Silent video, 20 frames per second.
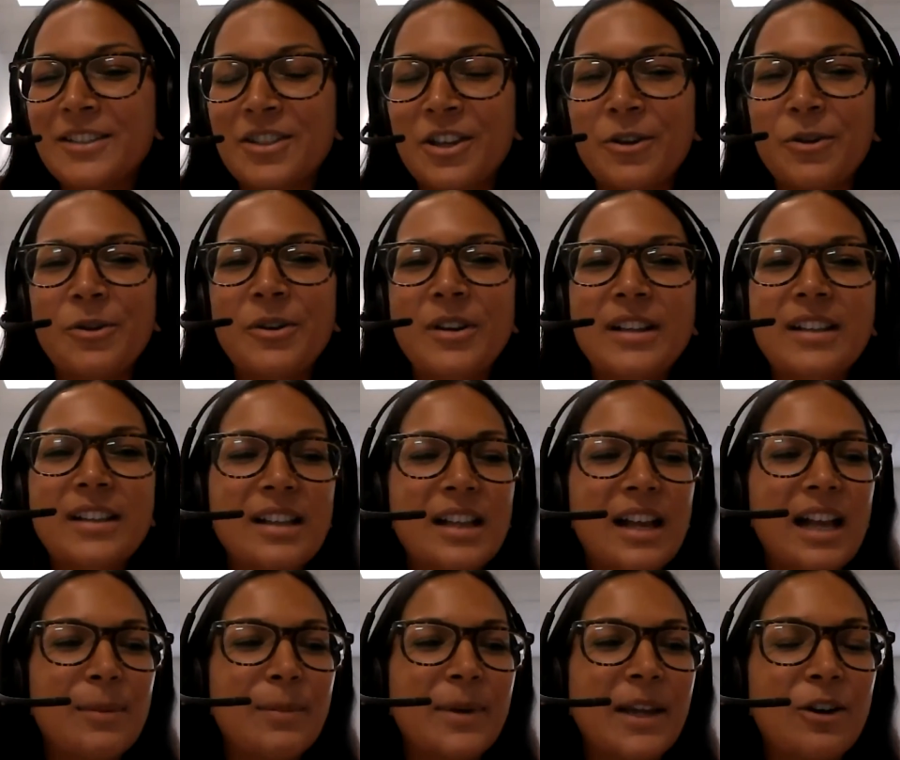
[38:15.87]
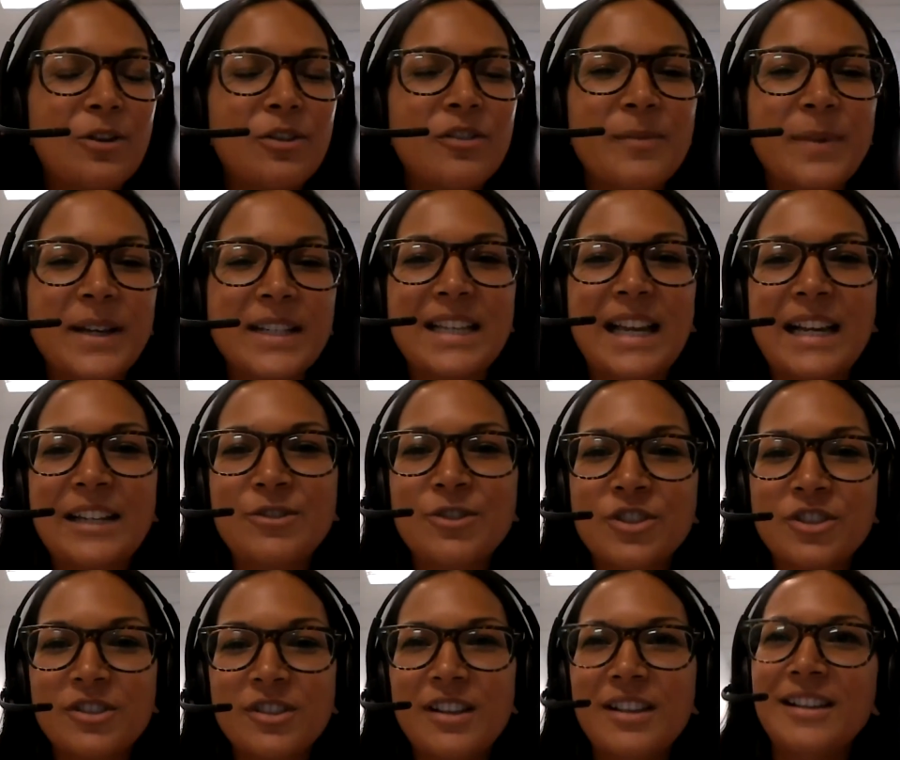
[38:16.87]
So I'll be out of my side
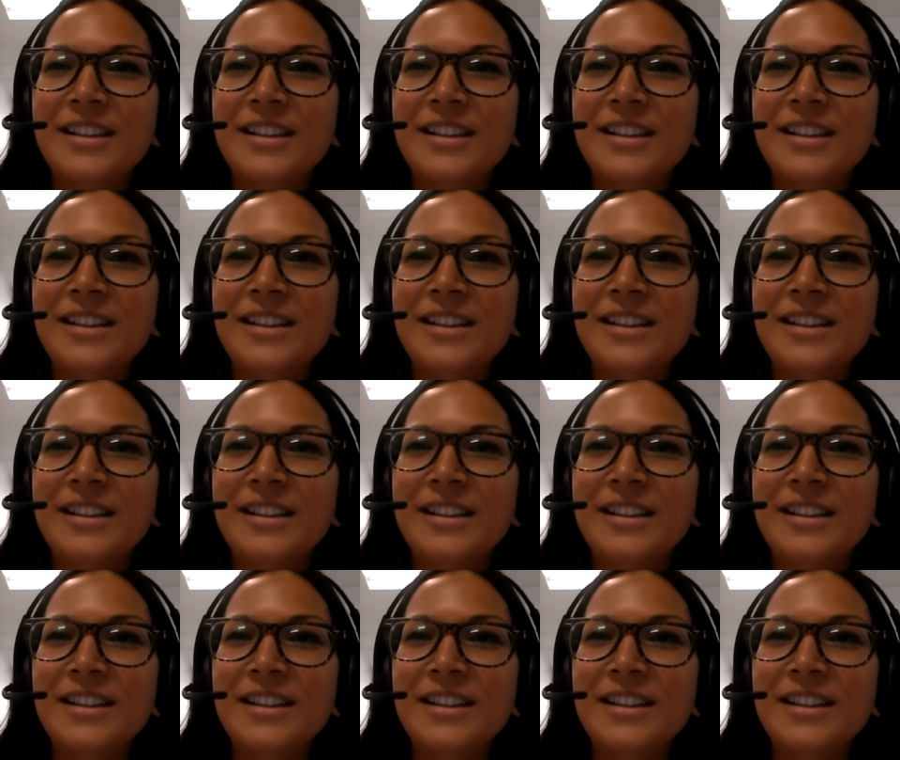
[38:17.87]
hustle.